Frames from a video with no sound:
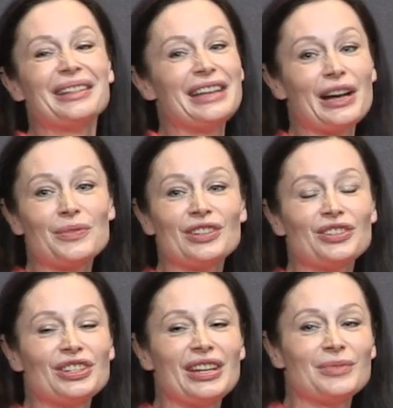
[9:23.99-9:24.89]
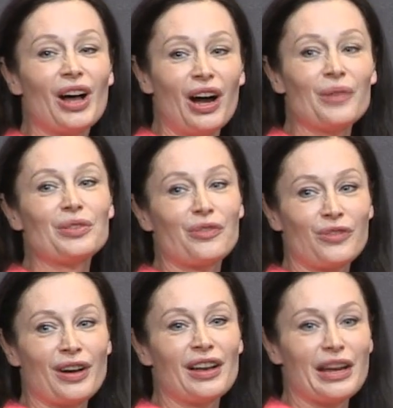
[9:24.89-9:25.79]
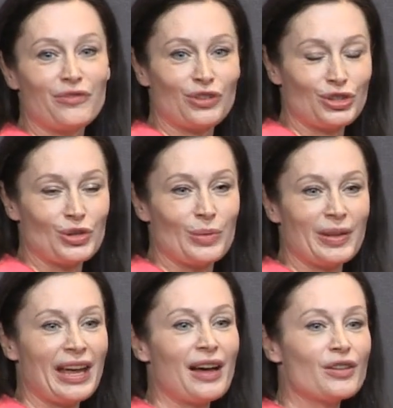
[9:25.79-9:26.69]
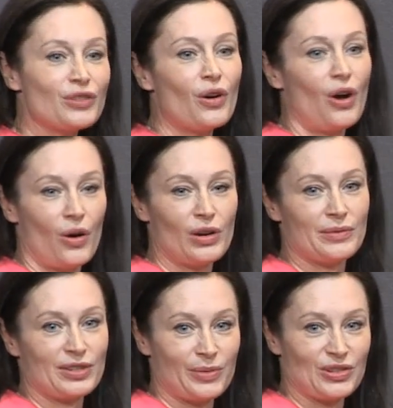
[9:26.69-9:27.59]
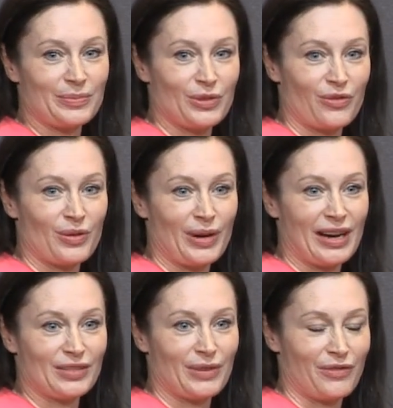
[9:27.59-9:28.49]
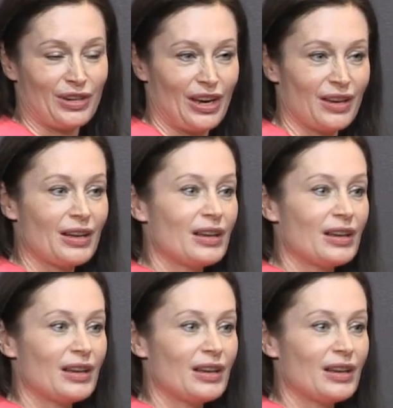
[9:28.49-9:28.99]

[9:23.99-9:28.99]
The acquisition teams are on the front line for sure, but they are not wholly responsible for a brand's revenue.